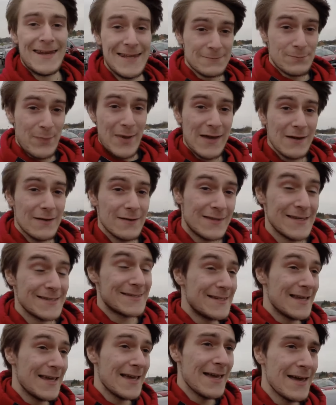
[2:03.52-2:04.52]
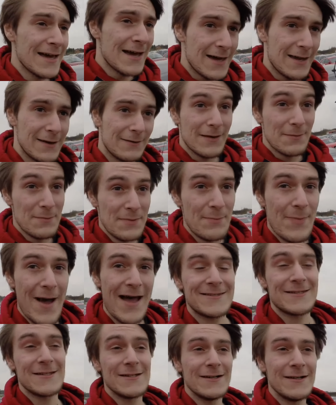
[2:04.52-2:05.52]
It is bigger this year and
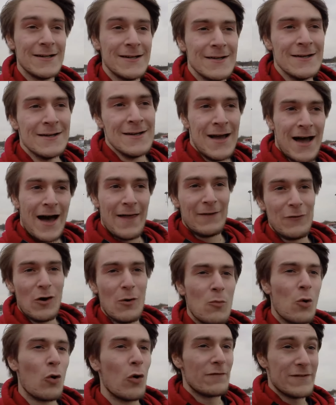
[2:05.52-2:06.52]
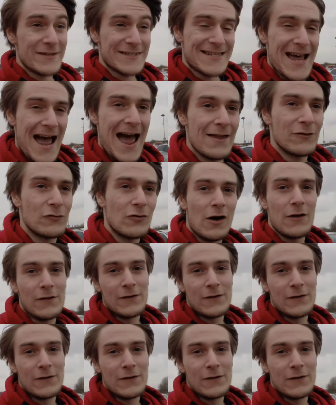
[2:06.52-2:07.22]
better, and they've got more of a stand.